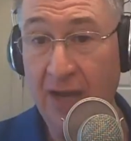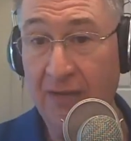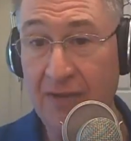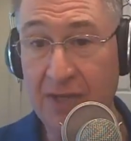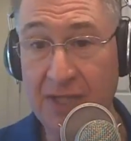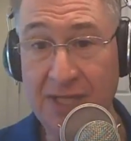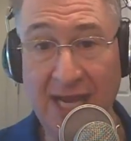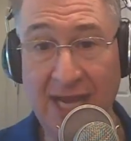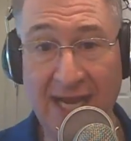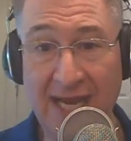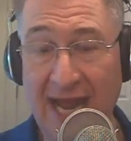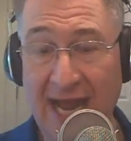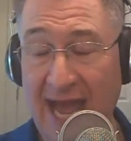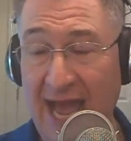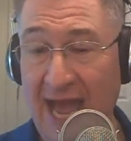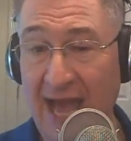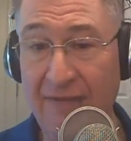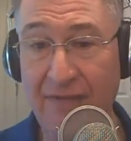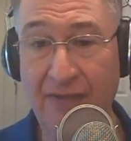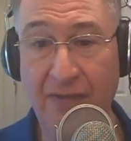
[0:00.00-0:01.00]
of the second
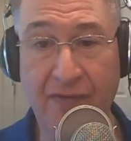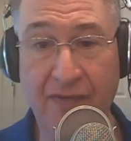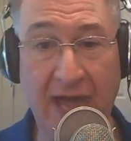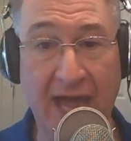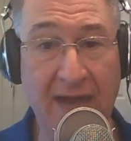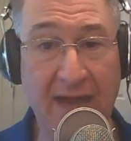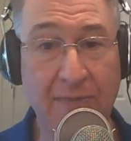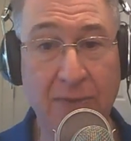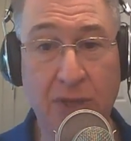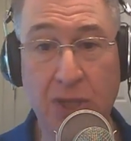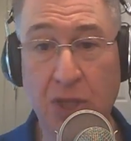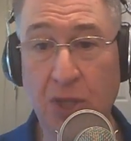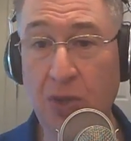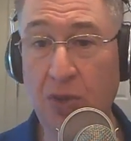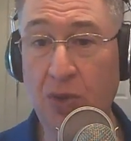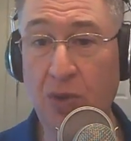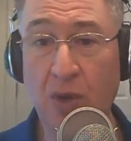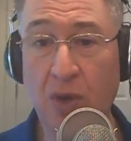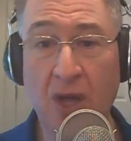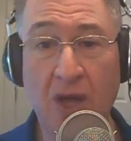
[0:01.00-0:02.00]
half of game
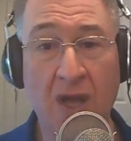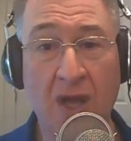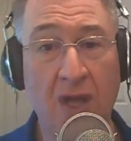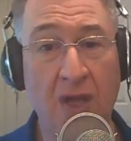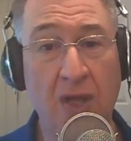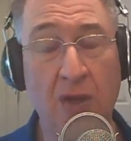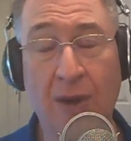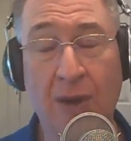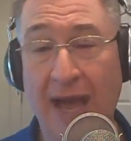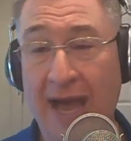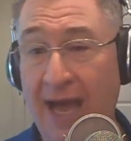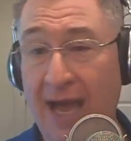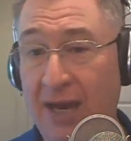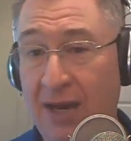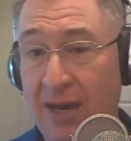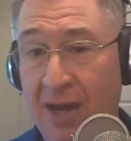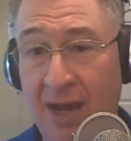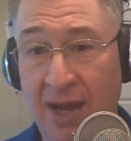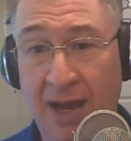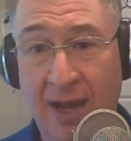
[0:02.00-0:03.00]
2, you
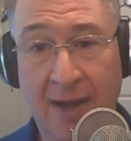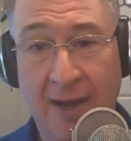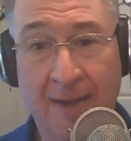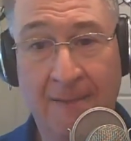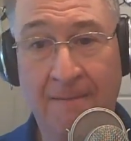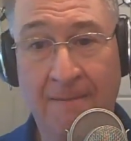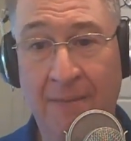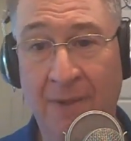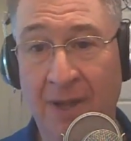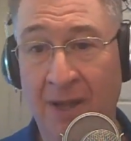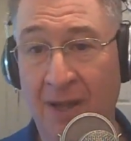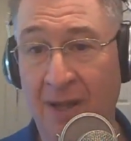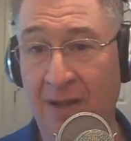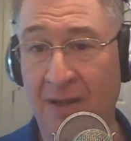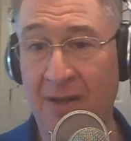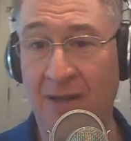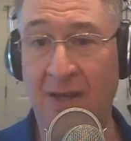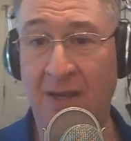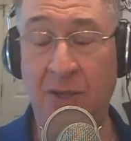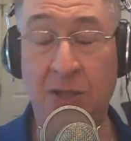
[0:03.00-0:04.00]
had
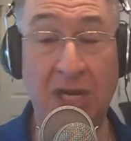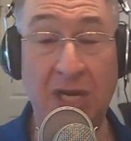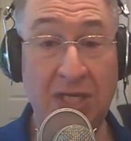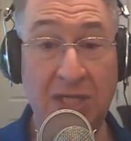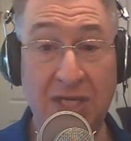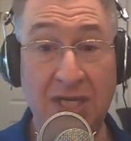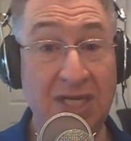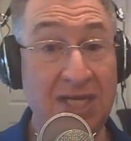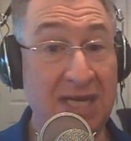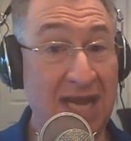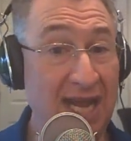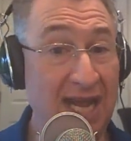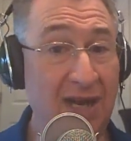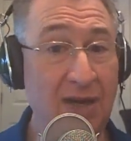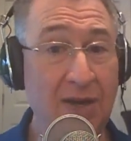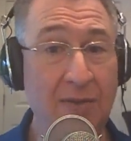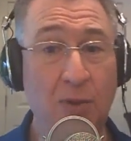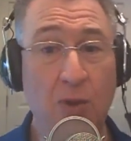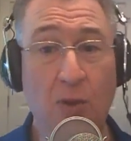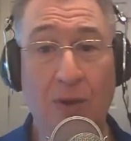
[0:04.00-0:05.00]
Jason
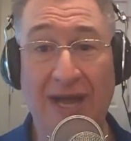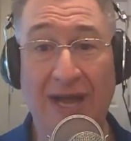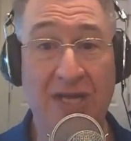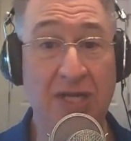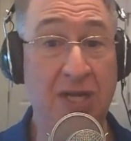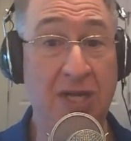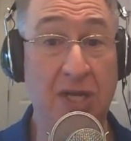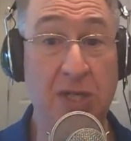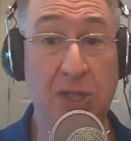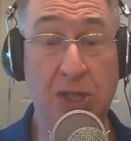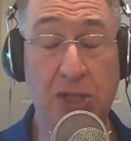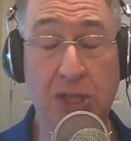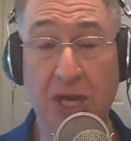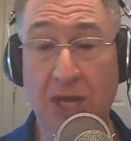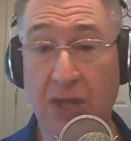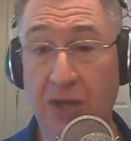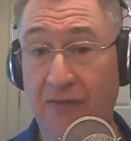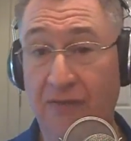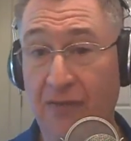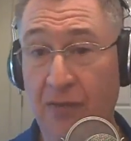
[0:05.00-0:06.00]
Tatum, who hadn't done shit
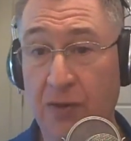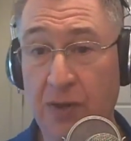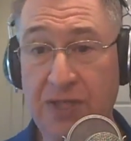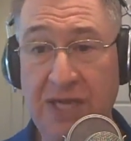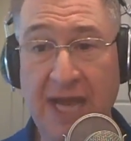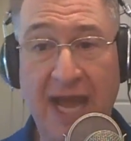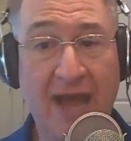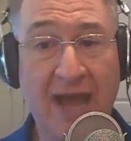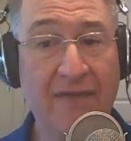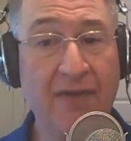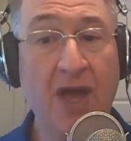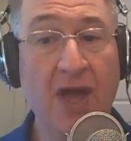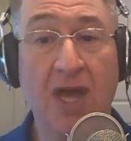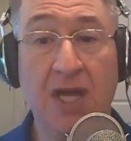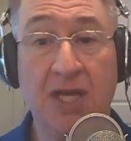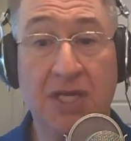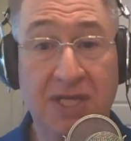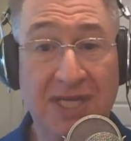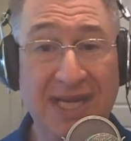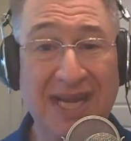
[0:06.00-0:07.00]
in the first half,
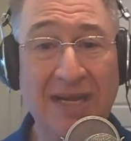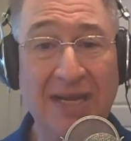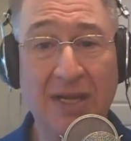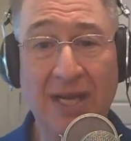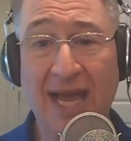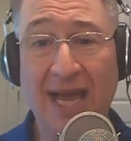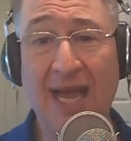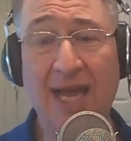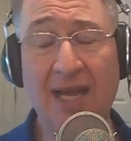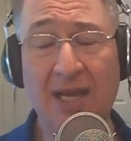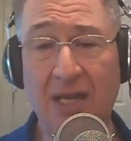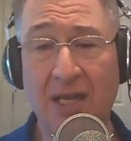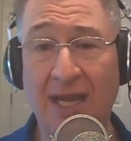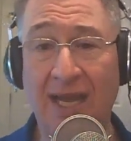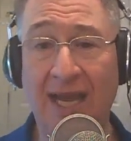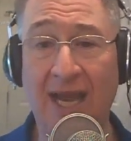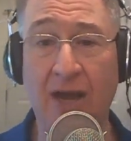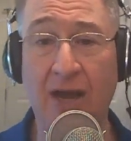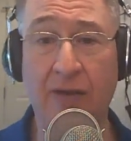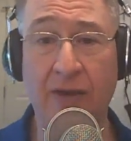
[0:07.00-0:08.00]
single-handedly
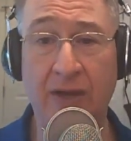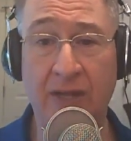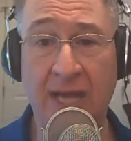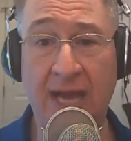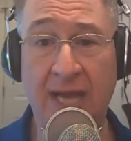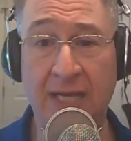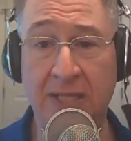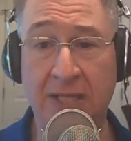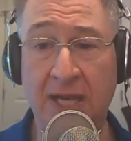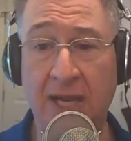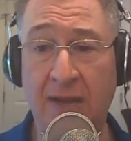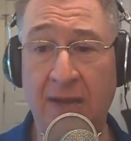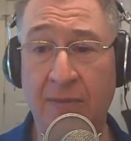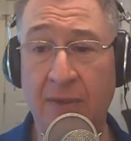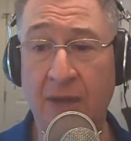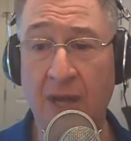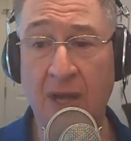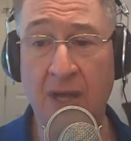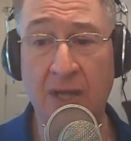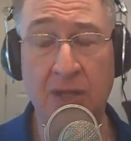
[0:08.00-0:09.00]
carry that team.
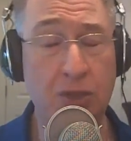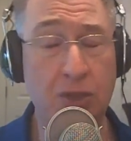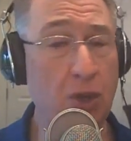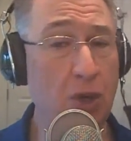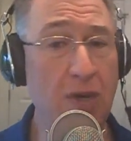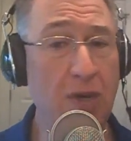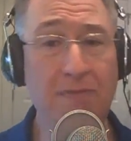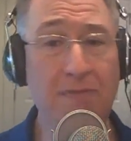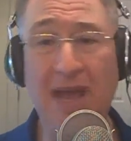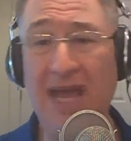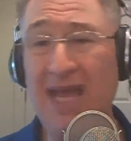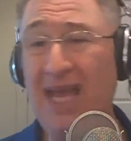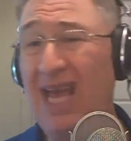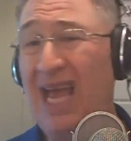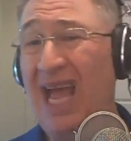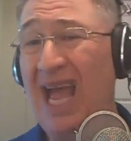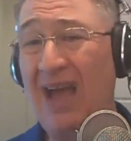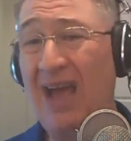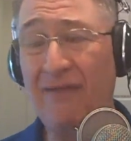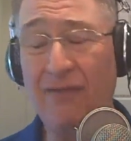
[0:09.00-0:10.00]
Started
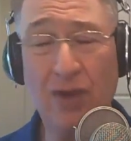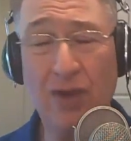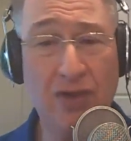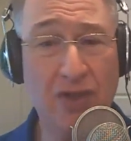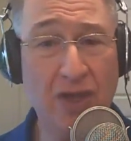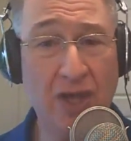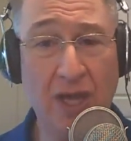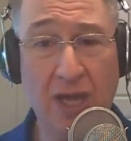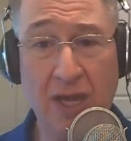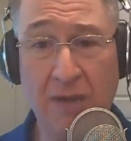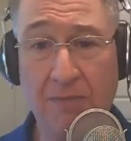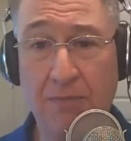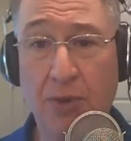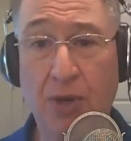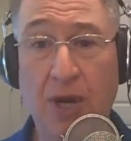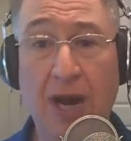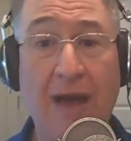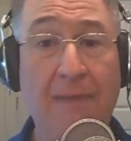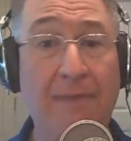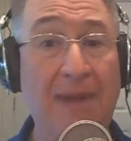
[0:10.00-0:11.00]
making everything he
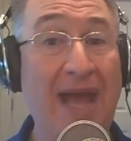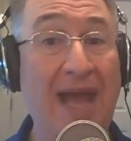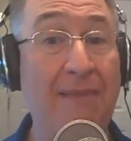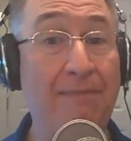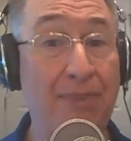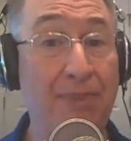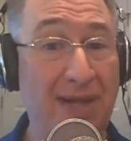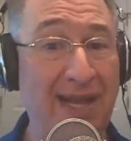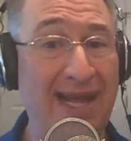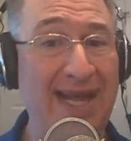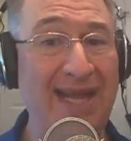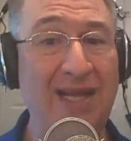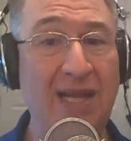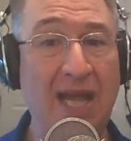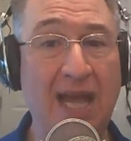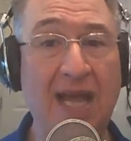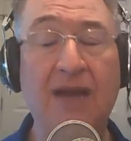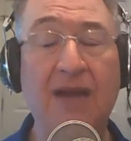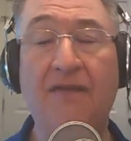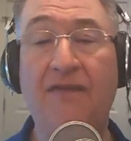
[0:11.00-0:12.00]
put up and played
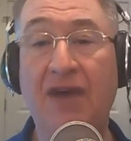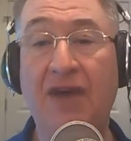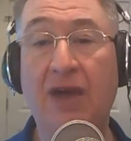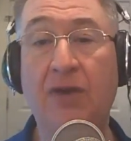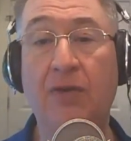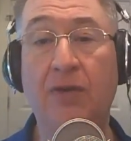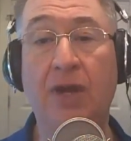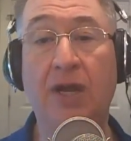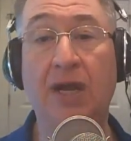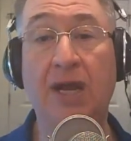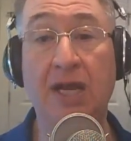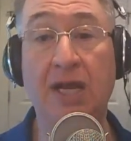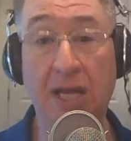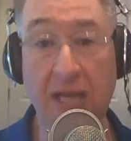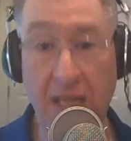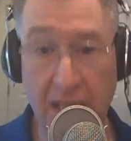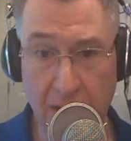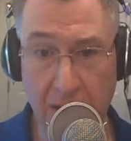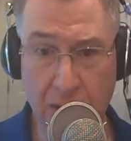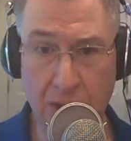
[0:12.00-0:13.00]
like a veteran, and
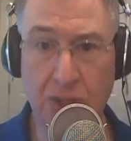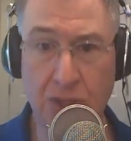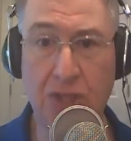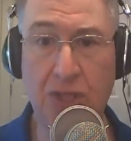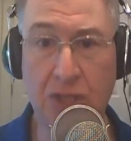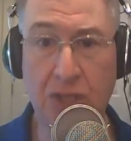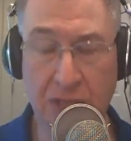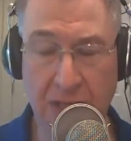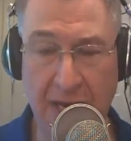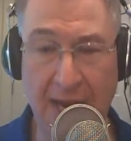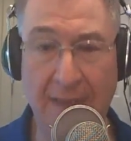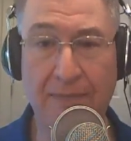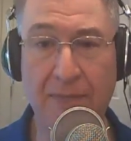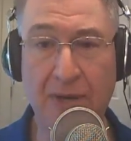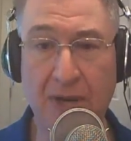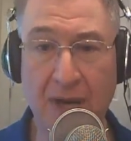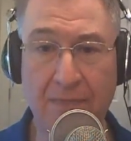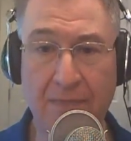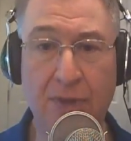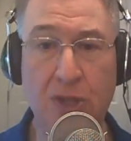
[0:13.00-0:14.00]
he stepped
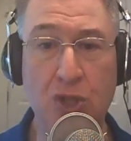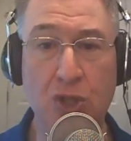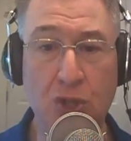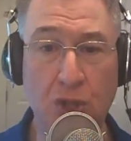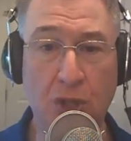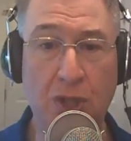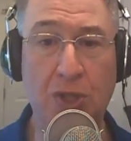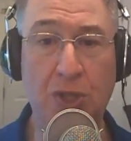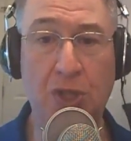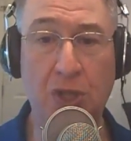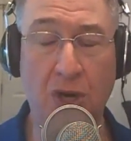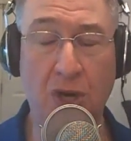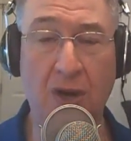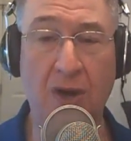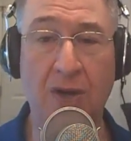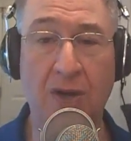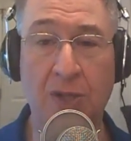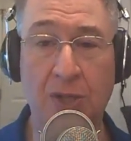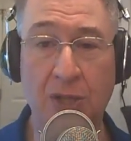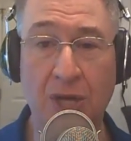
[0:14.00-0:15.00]
up and took
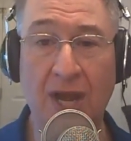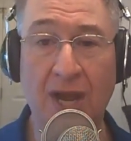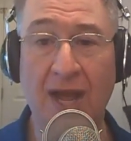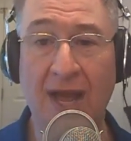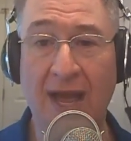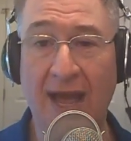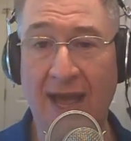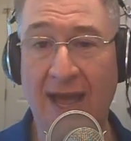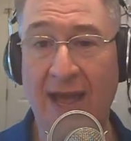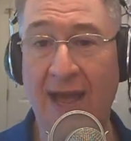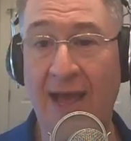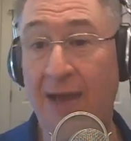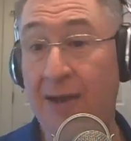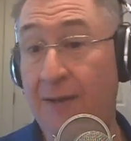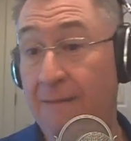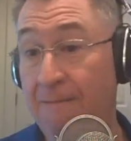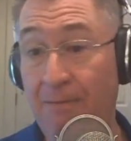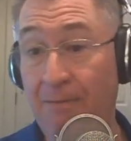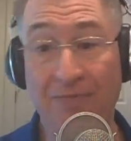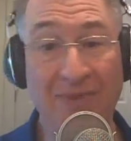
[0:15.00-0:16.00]
charge, and
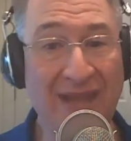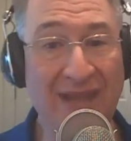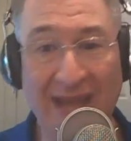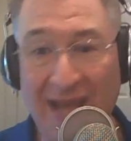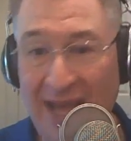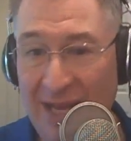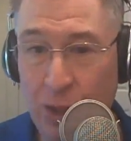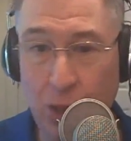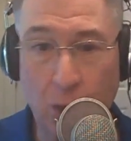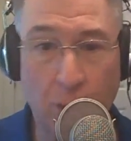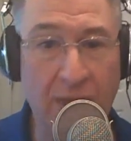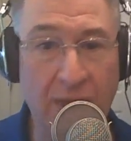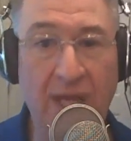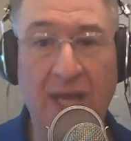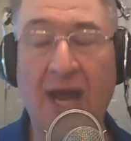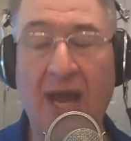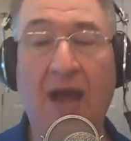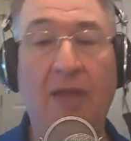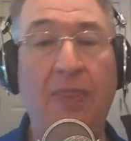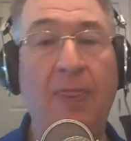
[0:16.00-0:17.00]
so he
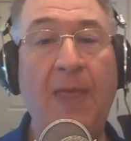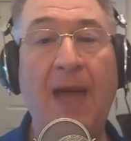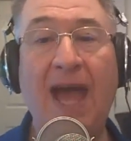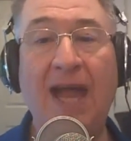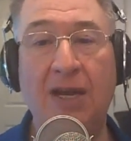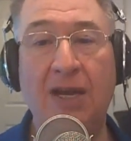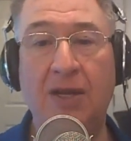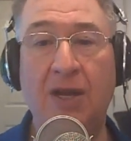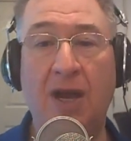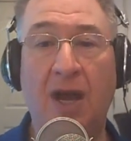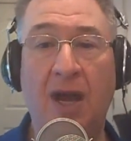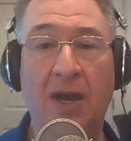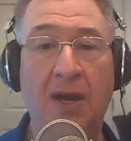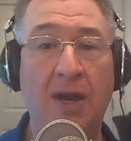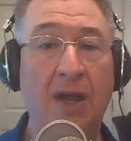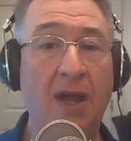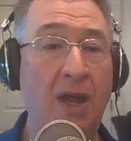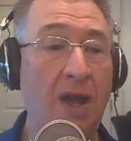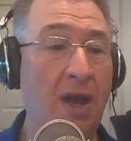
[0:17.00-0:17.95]
got that done.